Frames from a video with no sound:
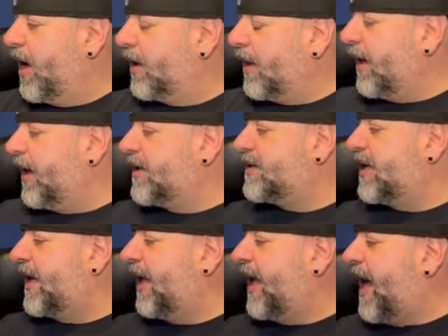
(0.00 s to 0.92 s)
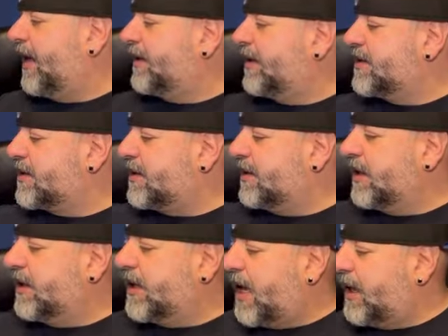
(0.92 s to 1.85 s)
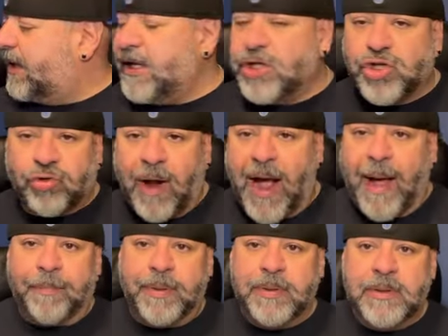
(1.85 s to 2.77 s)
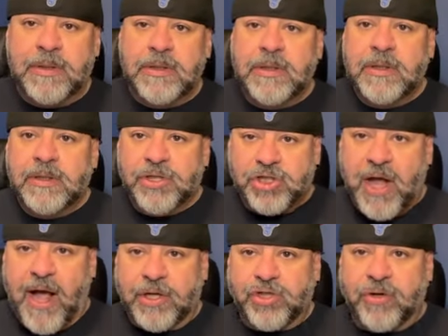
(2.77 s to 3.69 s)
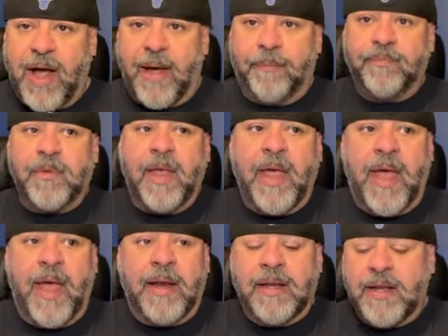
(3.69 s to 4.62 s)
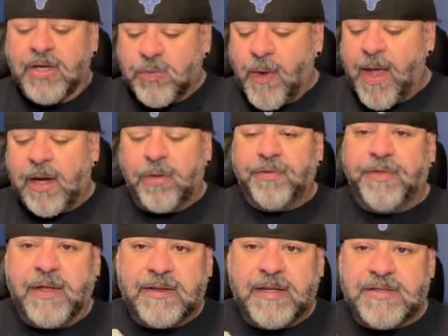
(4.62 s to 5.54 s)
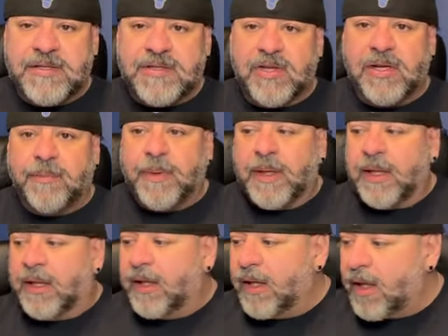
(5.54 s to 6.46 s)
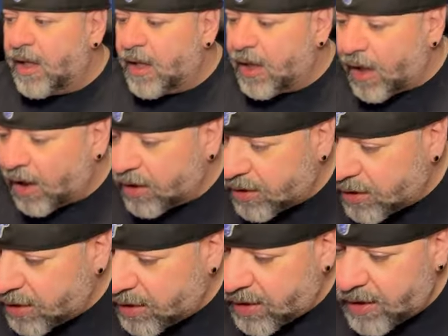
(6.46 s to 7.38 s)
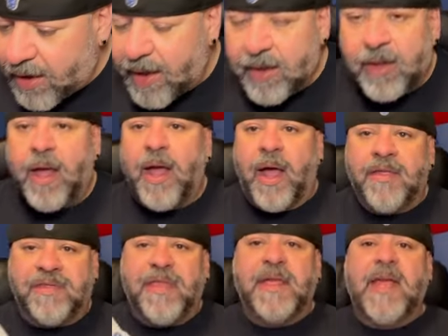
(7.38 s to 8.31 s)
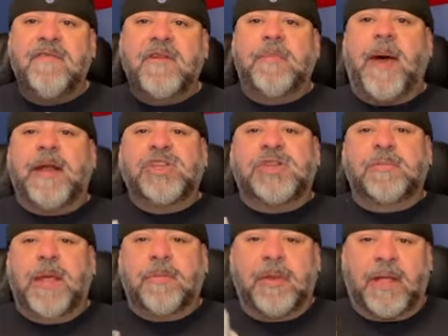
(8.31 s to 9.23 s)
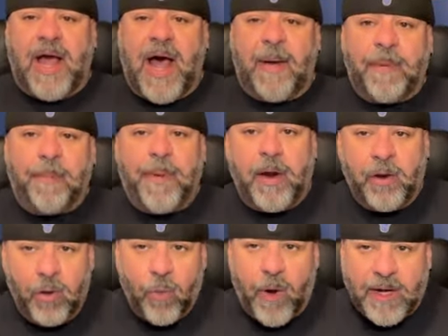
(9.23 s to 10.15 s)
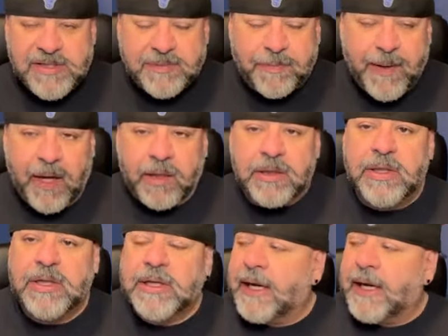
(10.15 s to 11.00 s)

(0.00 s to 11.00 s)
Like I said, I got this on the Nike Shock Drop. And here's why I don't think this is going to be I think everybody should be able to cop a pair who wants a pair.